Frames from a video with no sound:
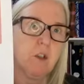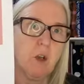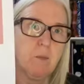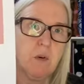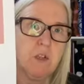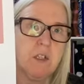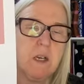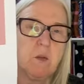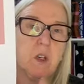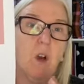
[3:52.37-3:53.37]
got it printed
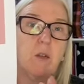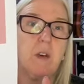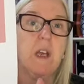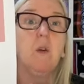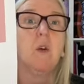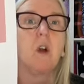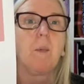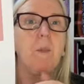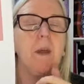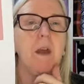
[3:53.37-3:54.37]
out on A4
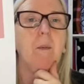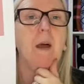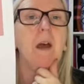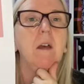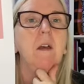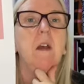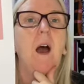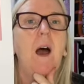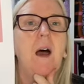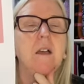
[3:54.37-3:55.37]
copy paper
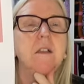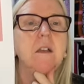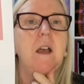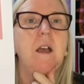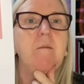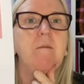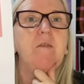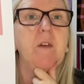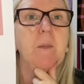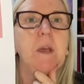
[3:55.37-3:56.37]
at
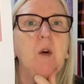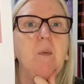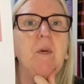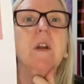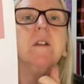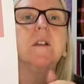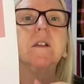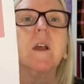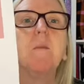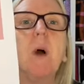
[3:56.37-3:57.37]
Flamingo
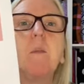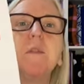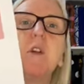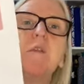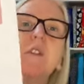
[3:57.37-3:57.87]
Prints and popped over.